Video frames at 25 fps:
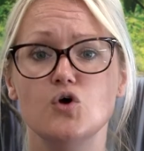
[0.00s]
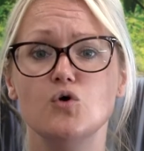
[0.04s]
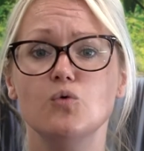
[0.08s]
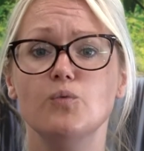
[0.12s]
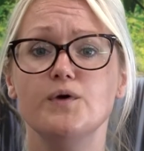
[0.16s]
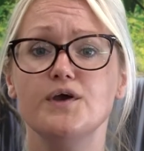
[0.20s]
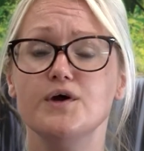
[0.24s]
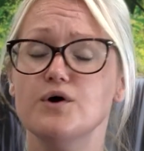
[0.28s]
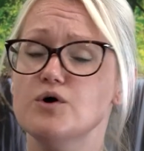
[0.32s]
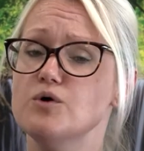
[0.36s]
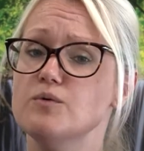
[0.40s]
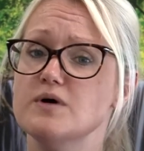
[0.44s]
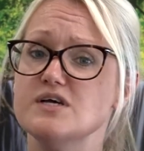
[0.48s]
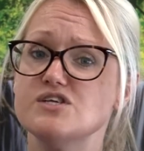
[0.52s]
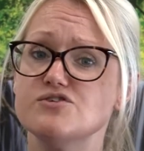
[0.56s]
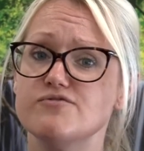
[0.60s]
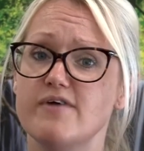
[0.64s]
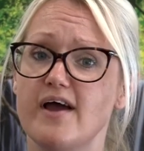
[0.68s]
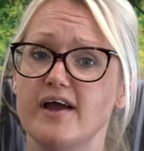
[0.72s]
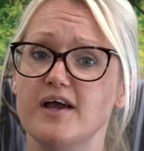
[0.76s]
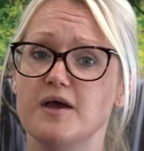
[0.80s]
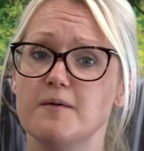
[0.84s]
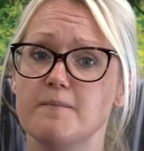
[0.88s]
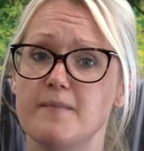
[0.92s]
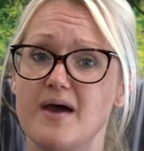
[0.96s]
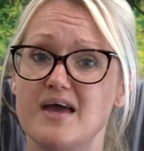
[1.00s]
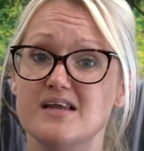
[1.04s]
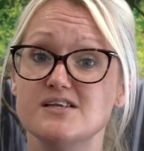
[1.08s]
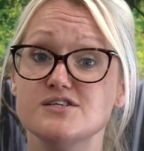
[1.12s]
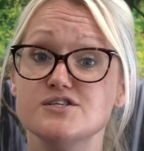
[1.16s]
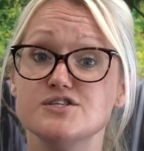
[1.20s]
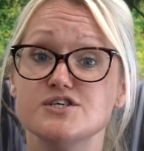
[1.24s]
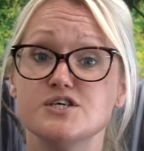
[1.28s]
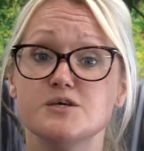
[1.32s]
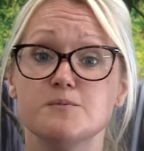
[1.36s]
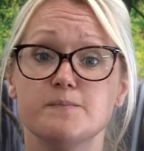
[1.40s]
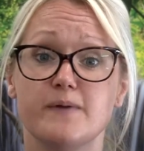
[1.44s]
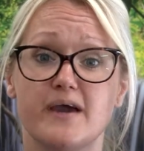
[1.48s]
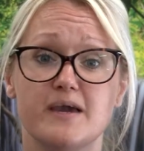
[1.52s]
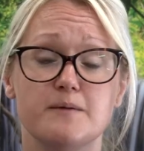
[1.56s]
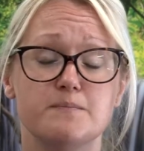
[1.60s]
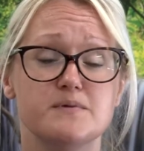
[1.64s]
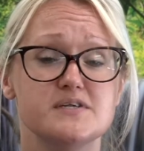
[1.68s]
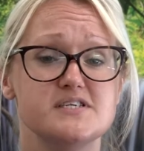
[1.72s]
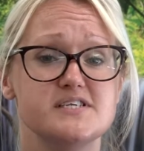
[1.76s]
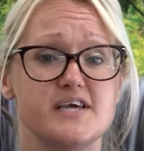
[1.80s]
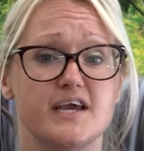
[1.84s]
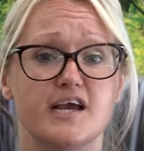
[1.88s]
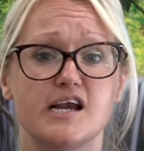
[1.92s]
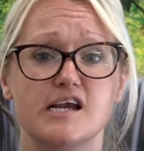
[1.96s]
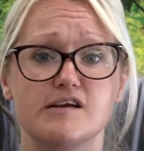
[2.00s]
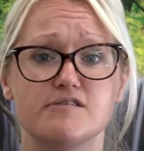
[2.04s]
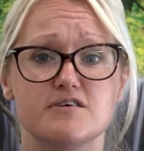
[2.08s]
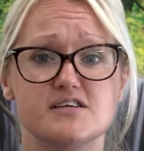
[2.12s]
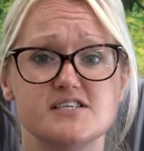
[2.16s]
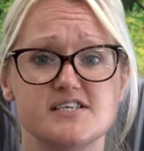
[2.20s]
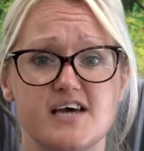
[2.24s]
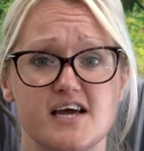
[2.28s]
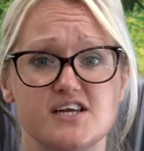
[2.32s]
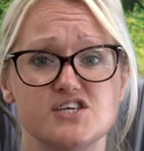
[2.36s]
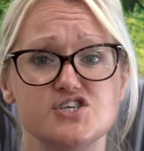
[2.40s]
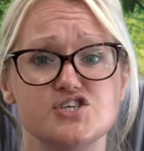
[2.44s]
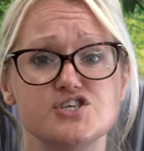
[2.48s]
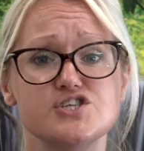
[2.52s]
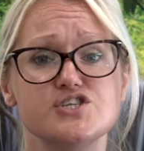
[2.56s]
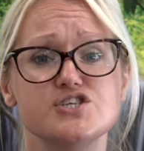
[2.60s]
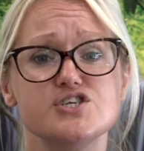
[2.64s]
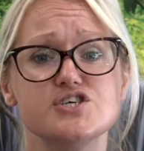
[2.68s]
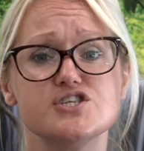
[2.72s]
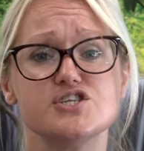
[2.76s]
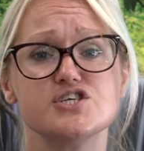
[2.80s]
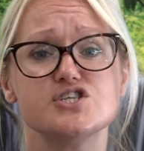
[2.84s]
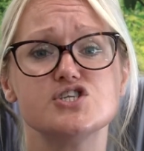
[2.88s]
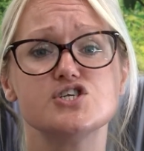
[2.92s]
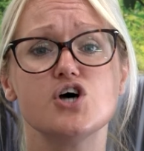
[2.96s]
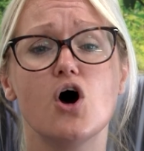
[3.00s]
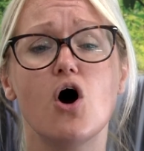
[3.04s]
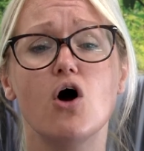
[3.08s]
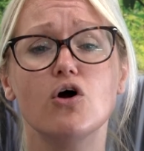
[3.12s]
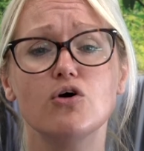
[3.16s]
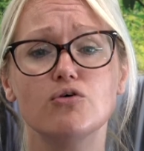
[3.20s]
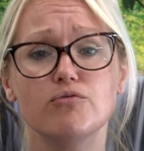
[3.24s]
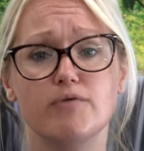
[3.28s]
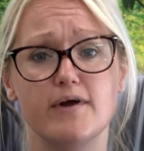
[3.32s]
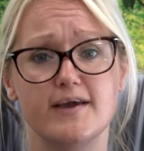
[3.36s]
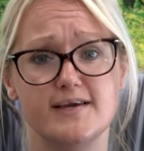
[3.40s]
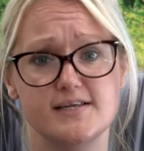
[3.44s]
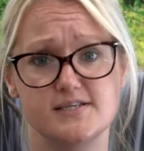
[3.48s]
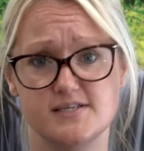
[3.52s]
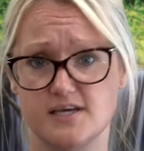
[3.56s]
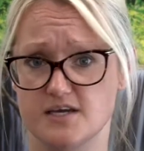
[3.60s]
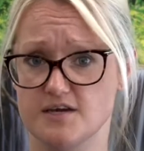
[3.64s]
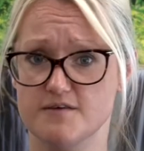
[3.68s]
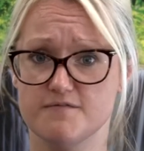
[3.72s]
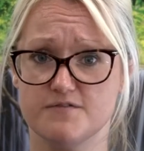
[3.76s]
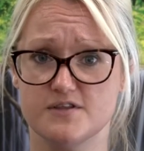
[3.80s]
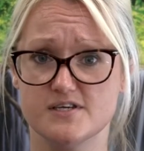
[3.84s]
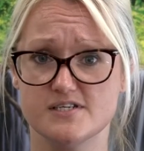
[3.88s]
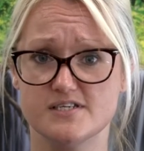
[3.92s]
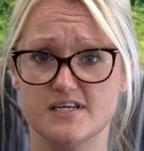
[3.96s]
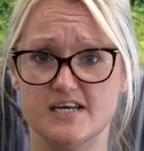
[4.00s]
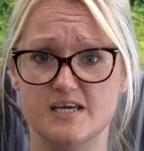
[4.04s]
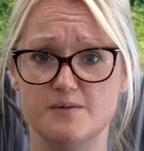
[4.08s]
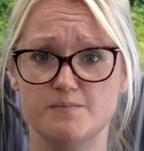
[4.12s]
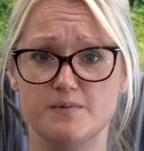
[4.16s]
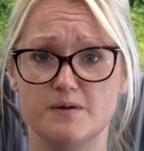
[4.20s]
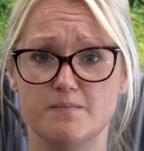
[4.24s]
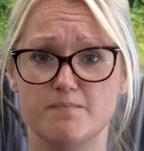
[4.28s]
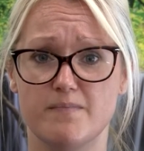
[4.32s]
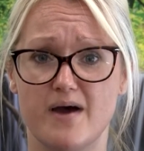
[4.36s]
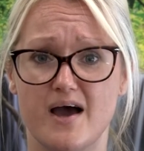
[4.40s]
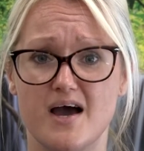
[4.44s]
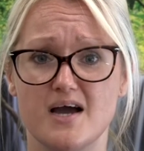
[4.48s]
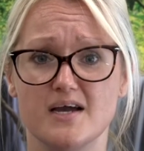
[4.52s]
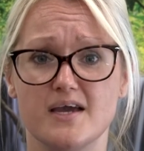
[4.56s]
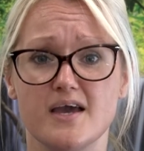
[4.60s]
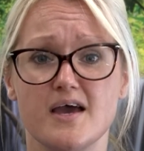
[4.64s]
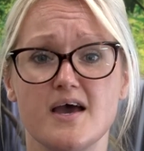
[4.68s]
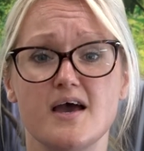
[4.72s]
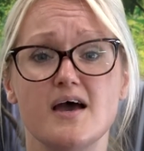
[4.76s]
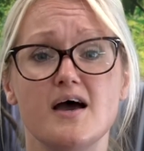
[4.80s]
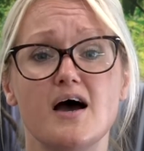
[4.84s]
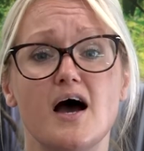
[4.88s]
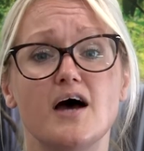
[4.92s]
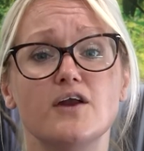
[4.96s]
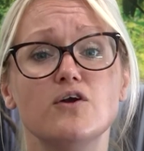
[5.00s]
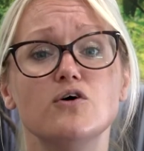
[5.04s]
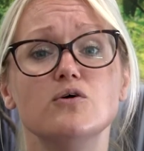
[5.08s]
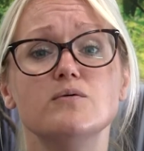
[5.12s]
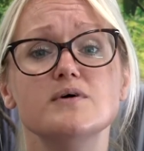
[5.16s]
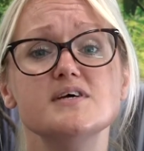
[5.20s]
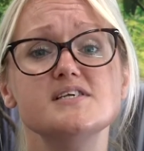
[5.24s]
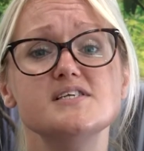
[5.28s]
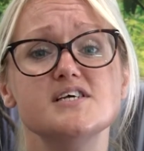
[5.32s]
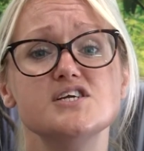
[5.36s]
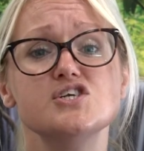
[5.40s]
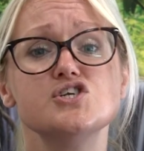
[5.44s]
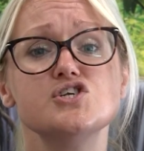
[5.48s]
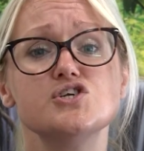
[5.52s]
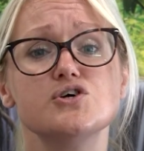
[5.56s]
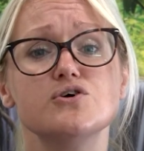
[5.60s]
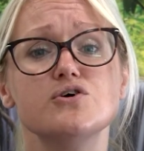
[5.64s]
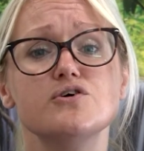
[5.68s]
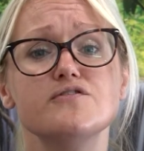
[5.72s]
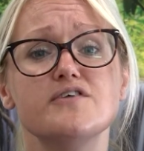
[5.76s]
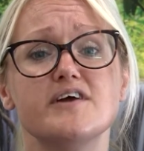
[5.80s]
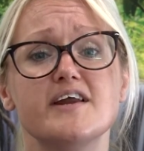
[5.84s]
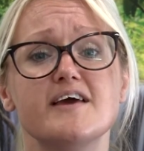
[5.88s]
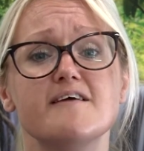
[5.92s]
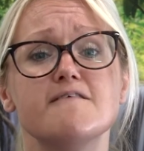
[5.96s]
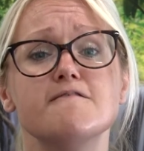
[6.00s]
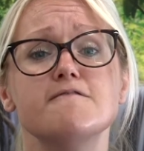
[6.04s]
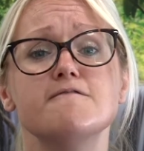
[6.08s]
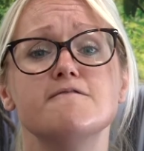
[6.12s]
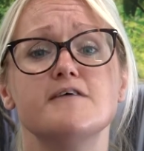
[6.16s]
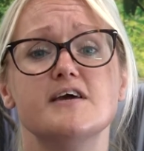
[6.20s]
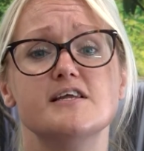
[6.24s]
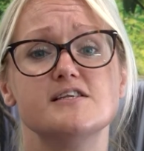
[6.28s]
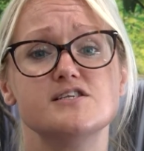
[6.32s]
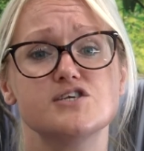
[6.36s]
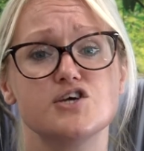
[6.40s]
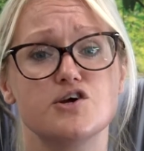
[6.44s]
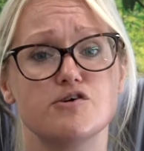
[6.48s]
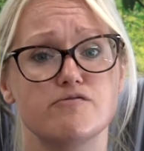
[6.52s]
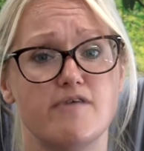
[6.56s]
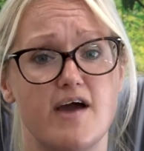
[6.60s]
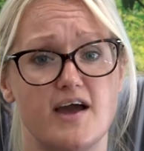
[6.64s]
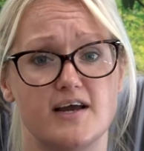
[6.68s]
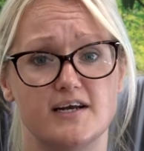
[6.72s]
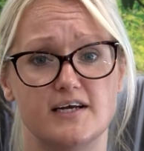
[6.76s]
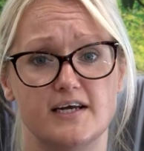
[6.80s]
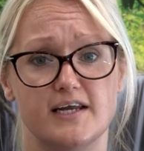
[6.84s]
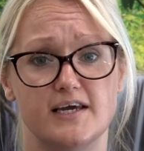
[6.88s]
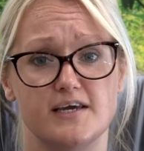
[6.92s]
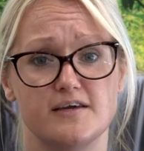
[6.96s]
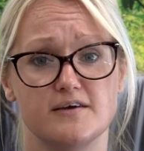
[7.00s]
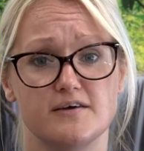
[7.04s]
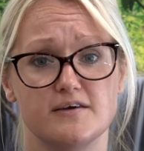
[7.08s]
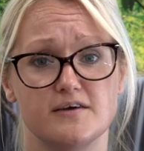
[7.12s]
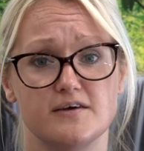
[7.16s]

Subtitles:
We always recommend that you pay particular attention to the TOG rating of the sleeping bag and always ensure that it fits correctly.